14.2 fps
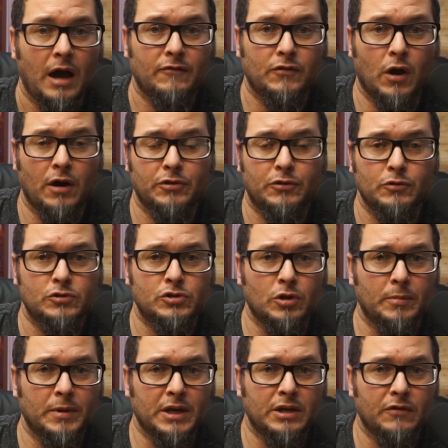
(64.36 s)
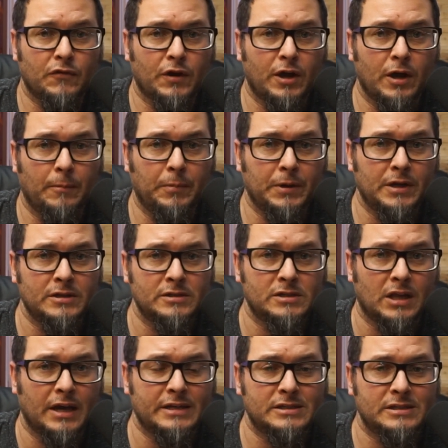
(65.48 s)
I've gone through so many different companies
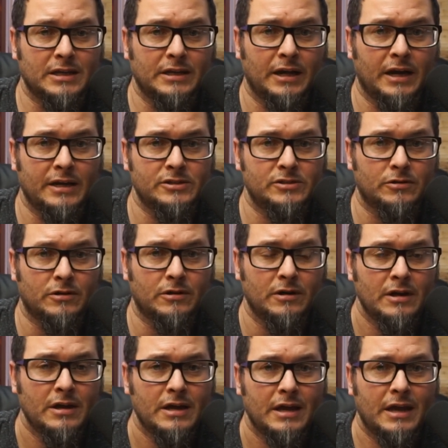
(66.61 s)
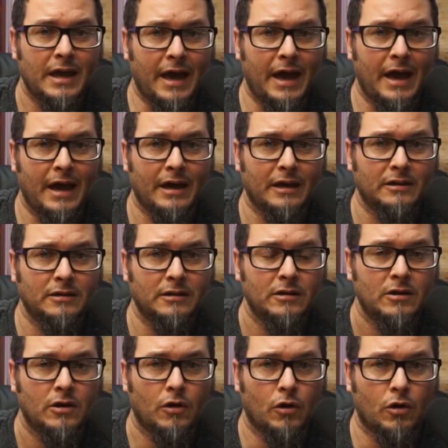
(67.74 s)
like Sennheiser, CAD,
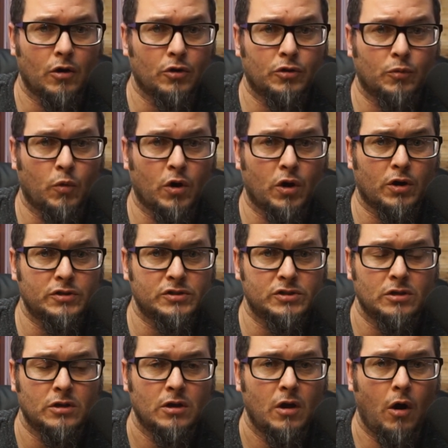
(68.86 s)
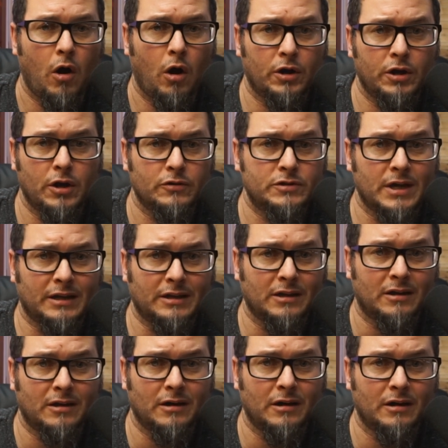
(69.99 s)
Earthworks,
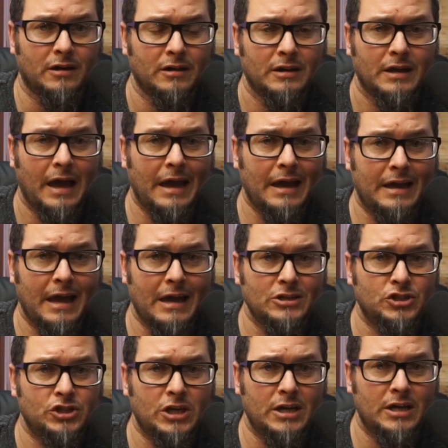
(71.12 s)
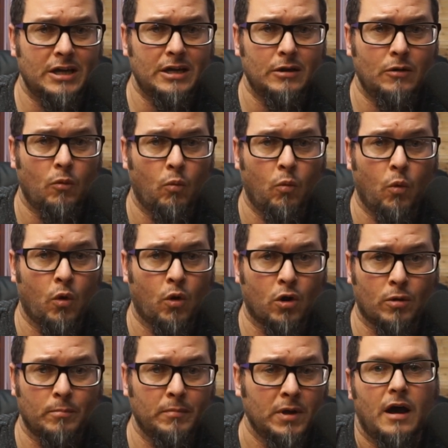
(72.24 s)
Audio-Technica, AKG,
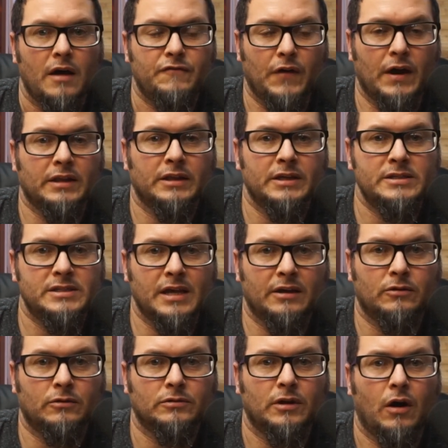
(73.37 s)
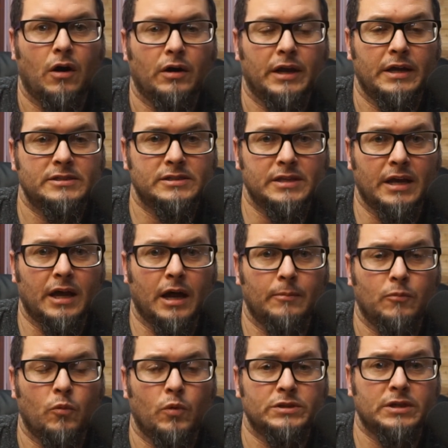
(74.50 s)
Warm. I finally settled on a setup
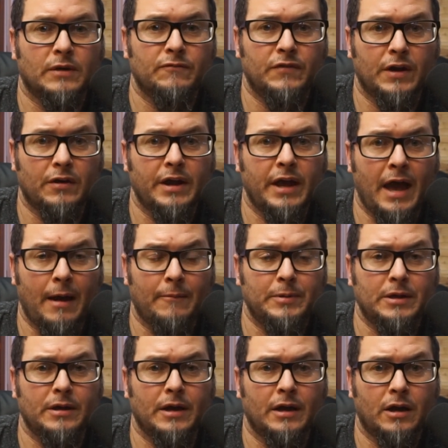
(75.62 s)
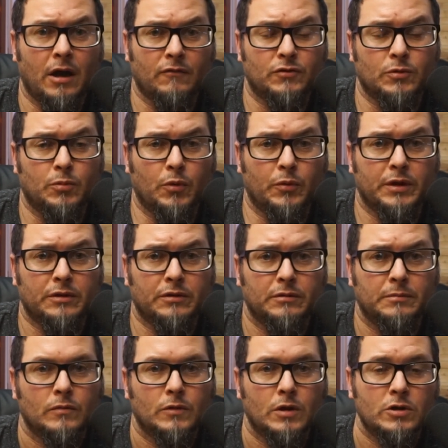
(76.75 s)
which I'm very happy and comfortable with.
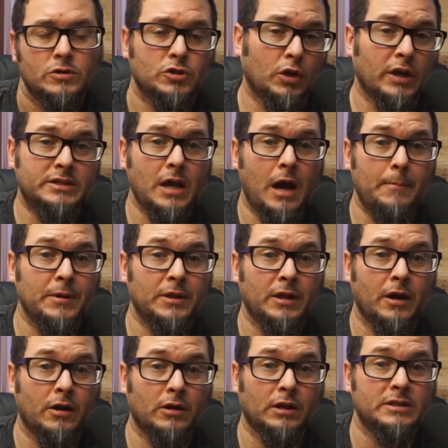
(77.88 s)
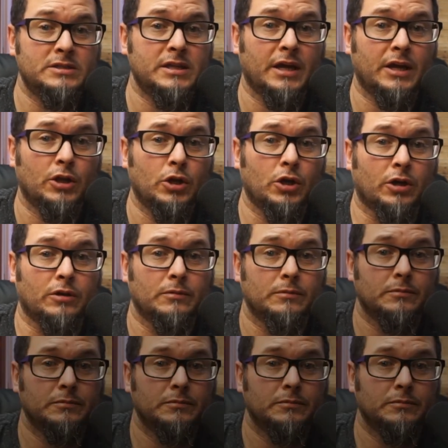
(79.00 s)
So let's hop in there and let's take a look.